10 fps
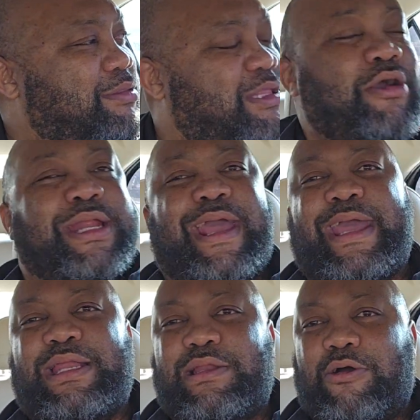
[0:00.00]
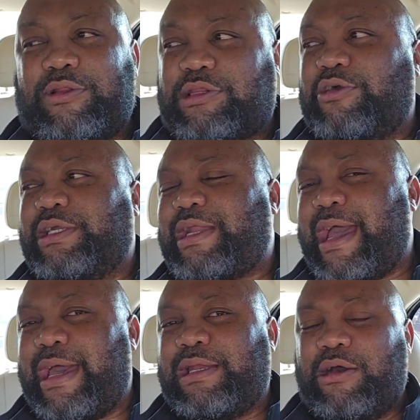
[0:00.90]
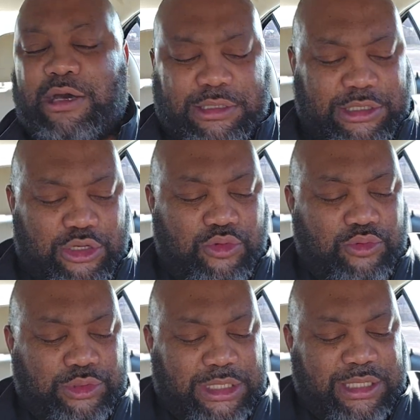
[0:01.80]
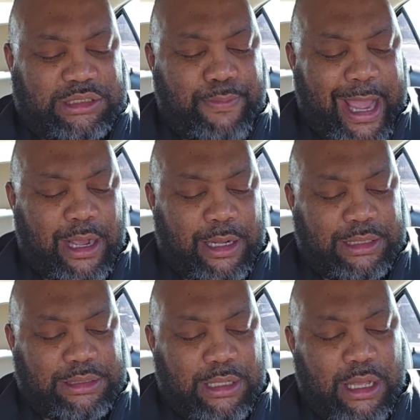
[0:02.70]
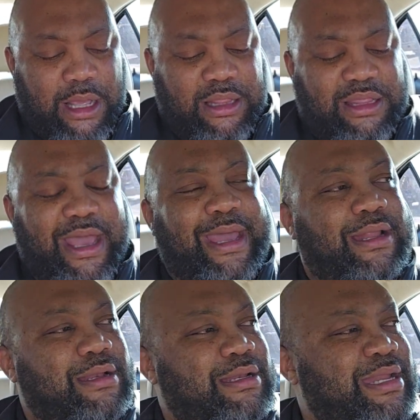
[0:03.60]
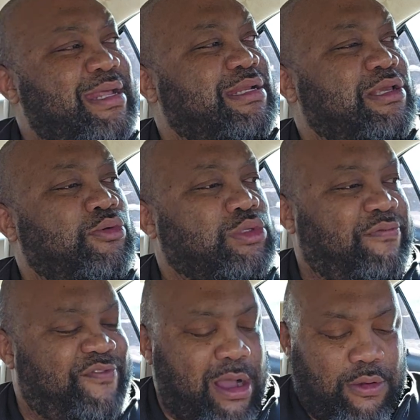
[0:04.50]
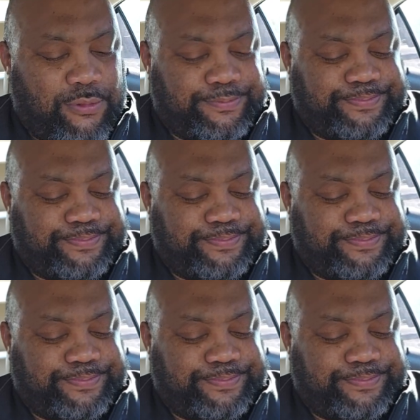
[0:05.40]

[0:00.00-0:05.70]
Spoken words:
38 or 39 other dudes in this barracks that need to use the phone.